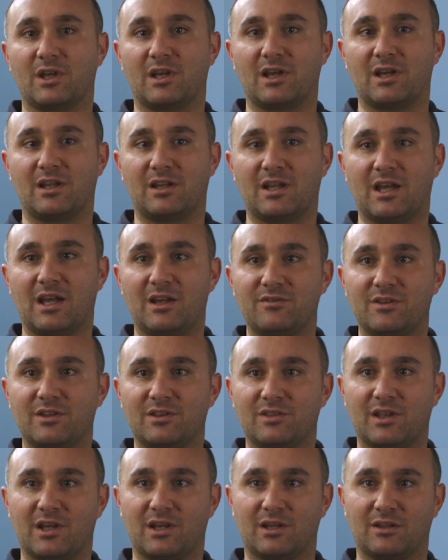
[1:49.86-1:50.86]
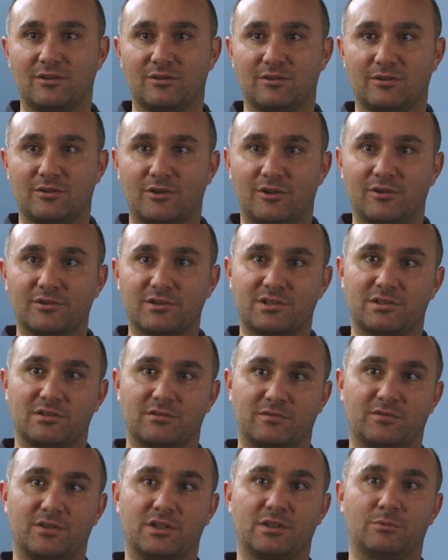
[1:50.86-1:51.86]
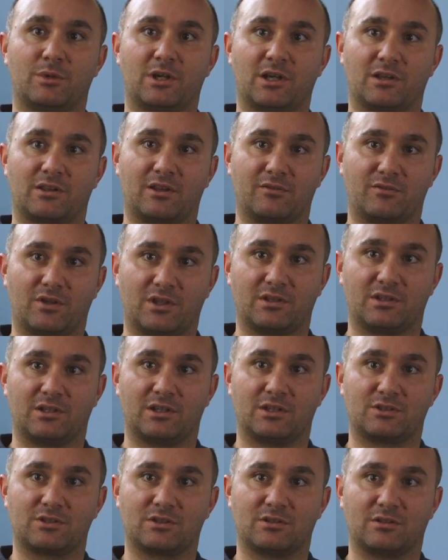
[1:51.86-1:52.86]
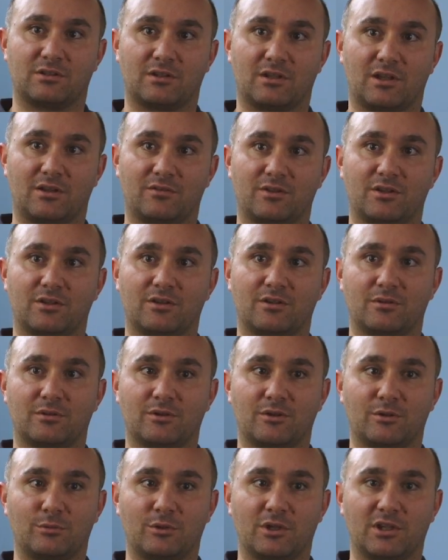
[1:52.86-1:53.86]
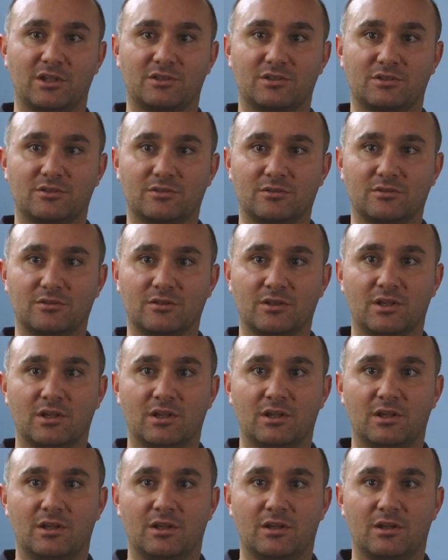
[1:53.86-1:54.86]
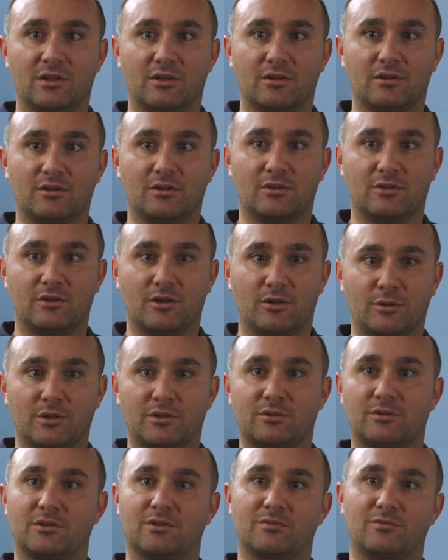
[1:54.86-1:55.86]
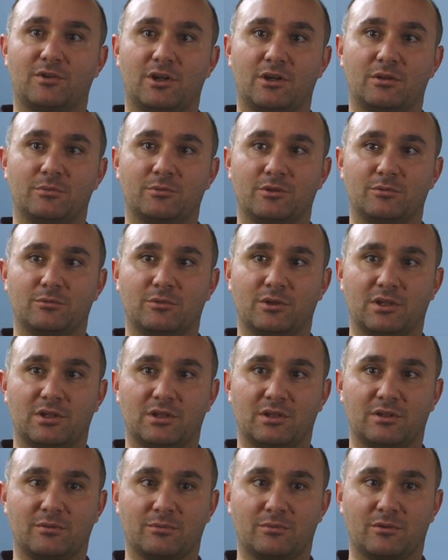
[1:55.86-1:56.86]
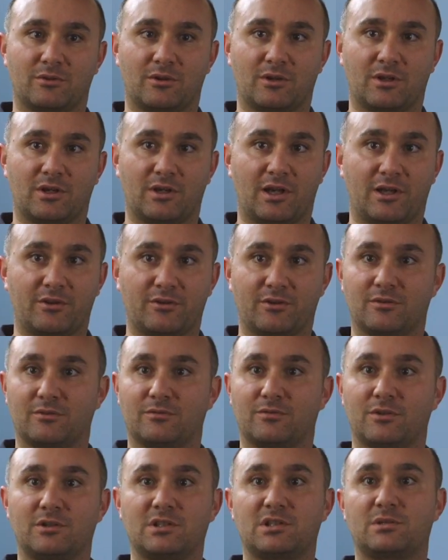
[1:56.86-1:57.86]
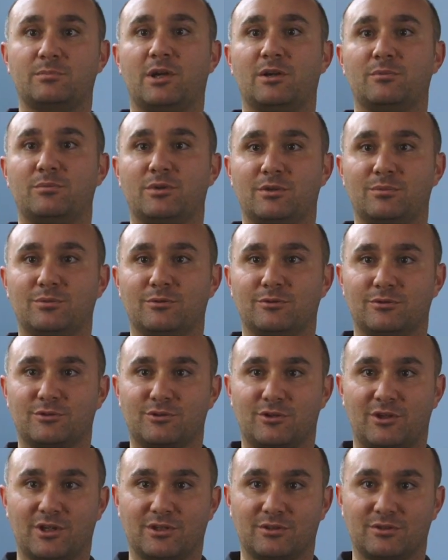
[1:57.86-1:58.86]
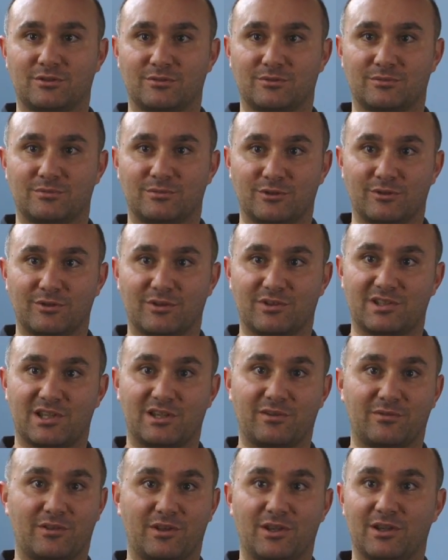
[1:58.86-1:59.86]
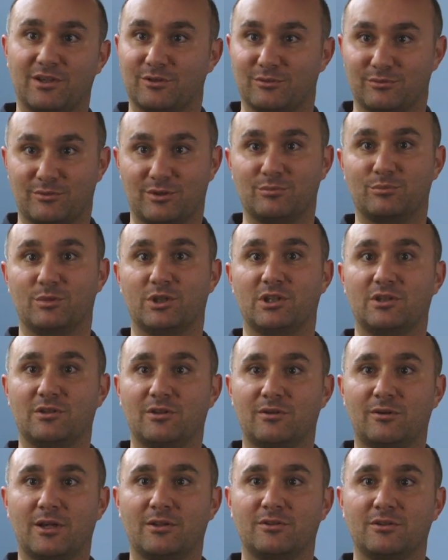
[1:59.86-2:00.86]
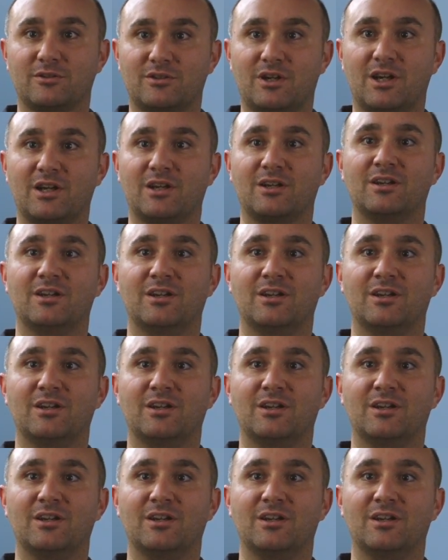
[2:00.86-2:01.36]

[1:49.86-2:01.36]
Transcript: And having that constant feedback, that validation, having a way to go into an environment where there are other very smart people trying to do the same thing and beat you around the track,